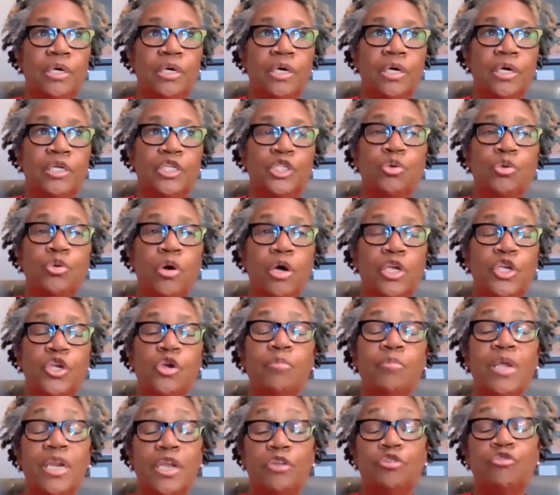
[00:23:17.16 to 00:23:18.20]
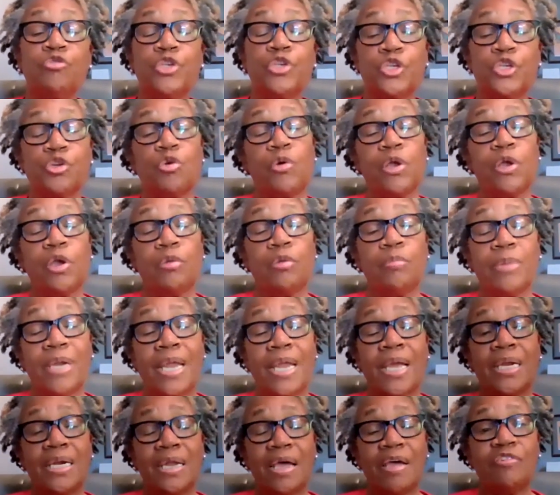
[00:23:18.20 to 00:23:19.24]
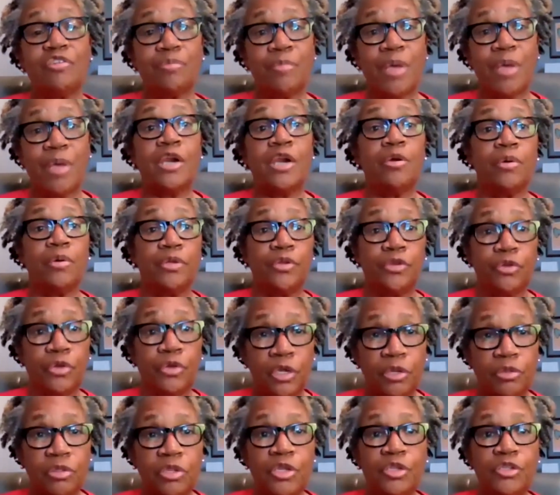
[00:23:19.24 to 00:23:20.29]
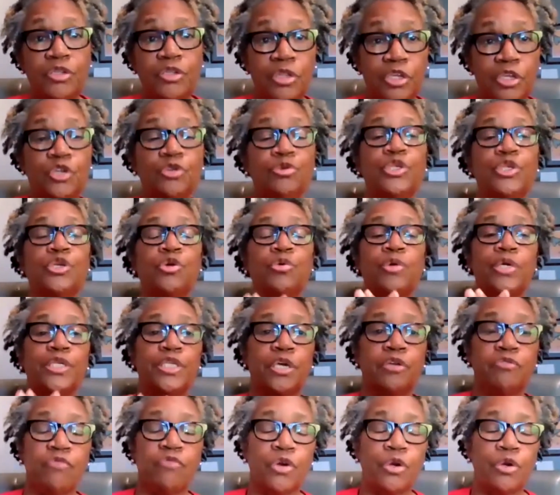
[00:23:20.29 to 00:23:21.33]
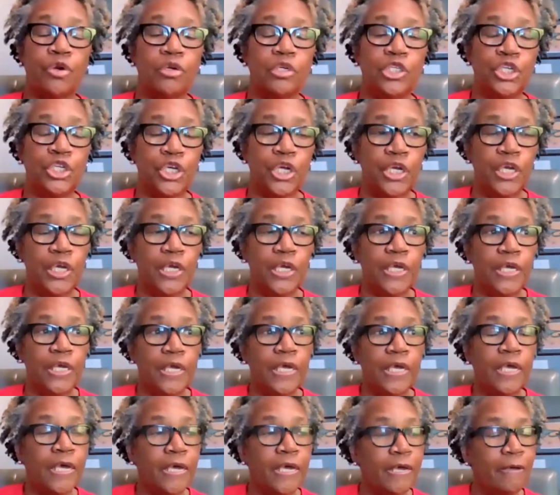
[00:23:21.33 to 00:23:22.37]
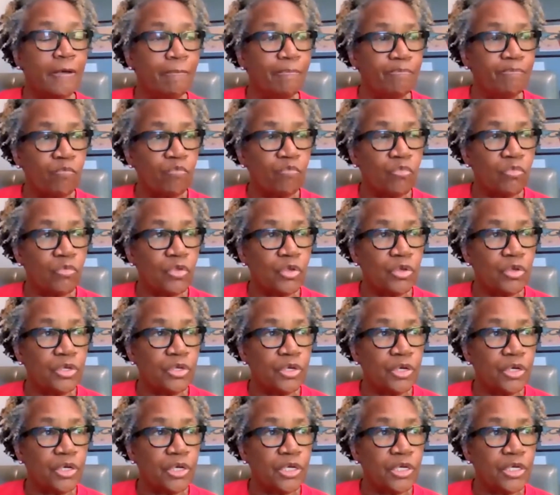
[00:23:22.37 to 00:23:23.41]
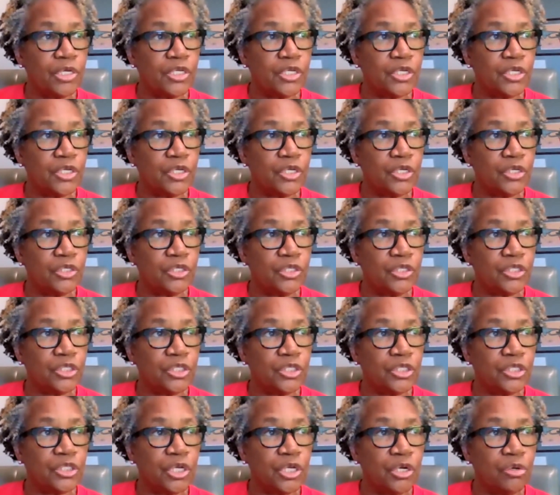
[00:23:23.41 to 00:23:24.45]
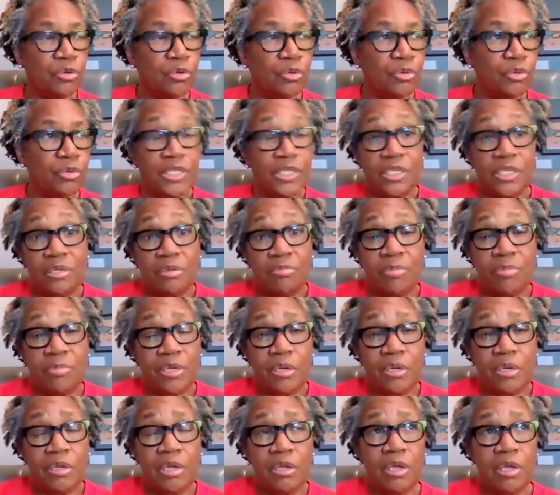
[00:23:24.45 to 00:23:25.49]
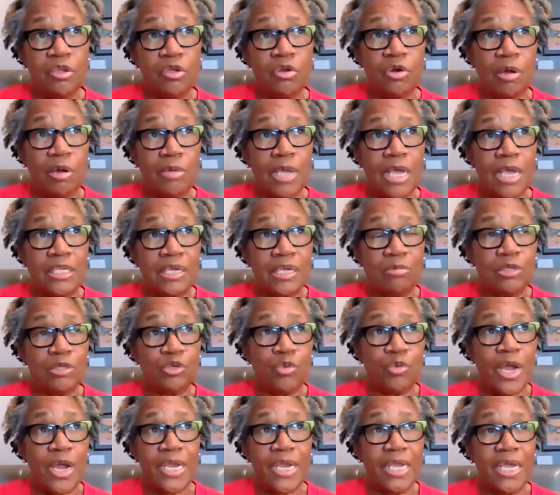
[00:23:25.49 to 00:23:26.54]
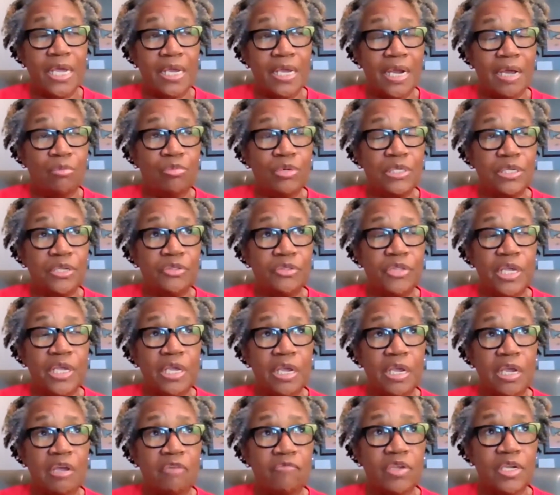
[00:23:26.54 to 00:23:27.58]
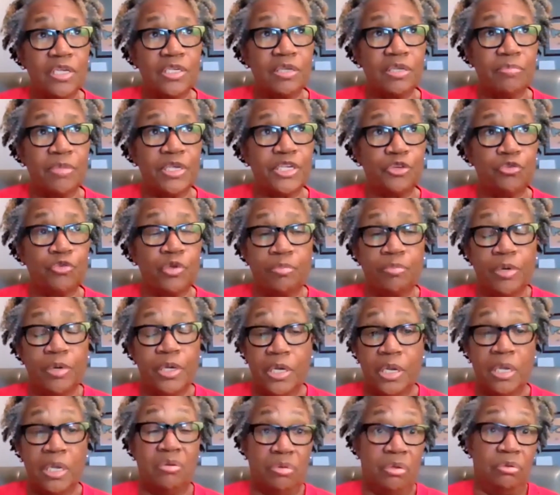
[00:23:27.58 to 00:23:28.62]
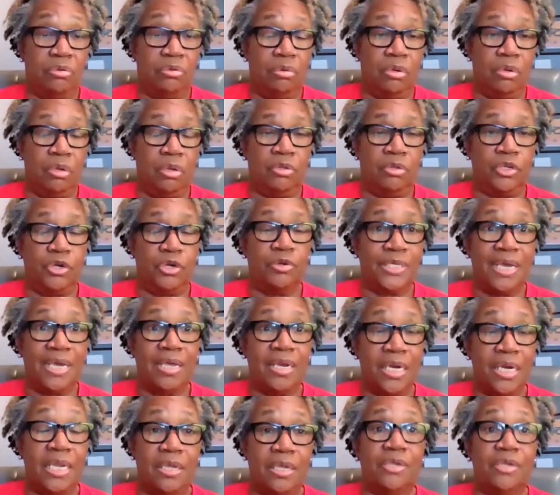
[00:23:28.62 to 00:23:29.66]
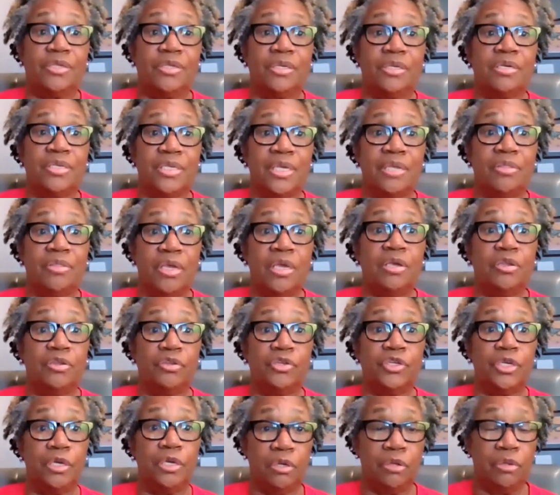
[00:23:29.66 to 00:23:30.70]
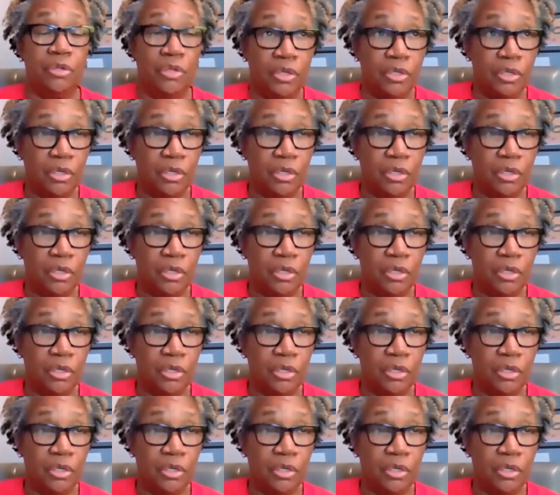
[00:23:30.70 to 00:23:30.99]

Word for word: uh, do a human interest story on Black Lives Matter and the, the two stories converge. Um, uh, so it's, but uh, you know, as I was writing it, I wasn't thinking of it as a mystery, but it, it turns out it is because at the end she